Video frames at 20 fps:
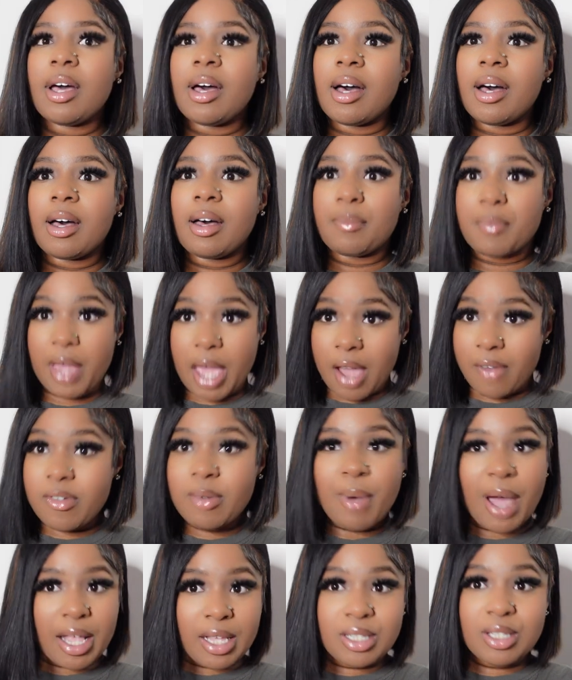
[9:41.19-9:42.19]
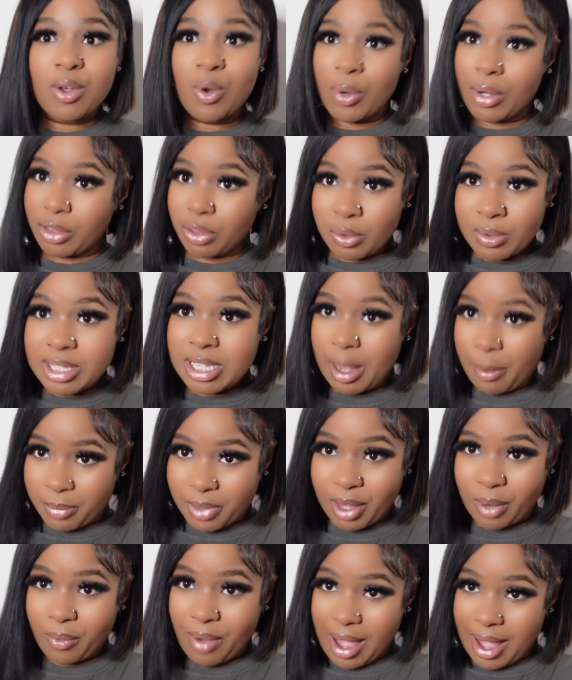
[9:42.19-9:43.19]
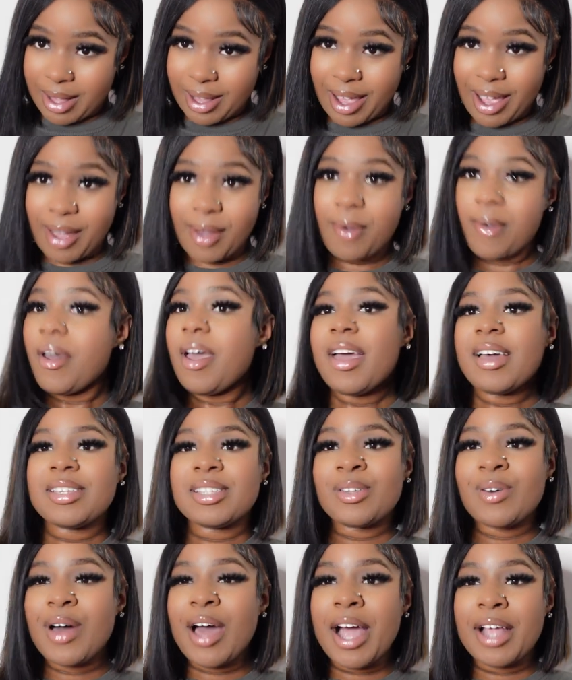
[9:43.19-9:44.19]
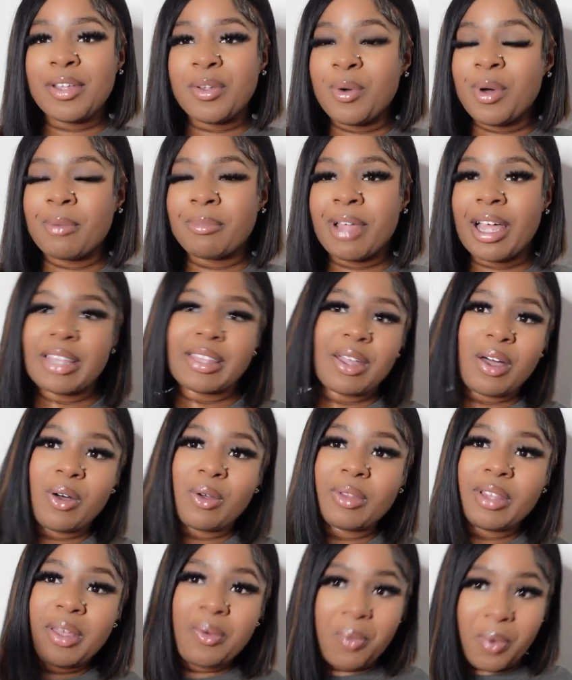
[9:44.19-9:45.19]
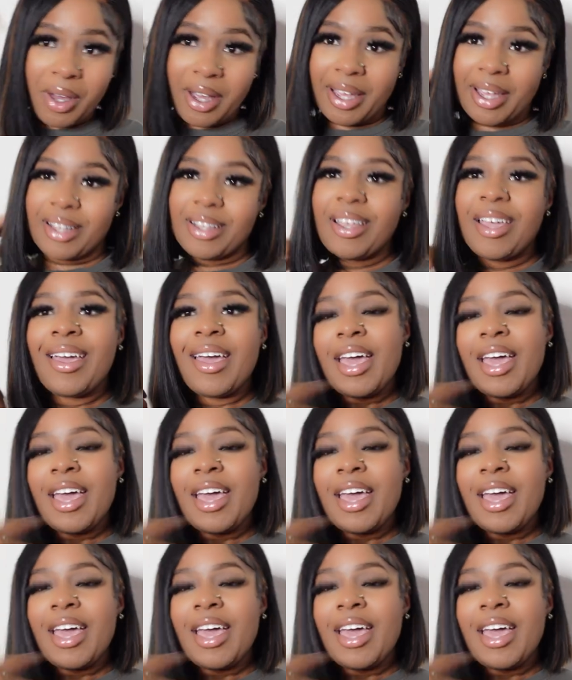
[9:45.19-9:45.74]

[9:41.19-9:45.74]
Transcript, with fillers: Um, everybody's going through something right now. So I know I'm not the only one.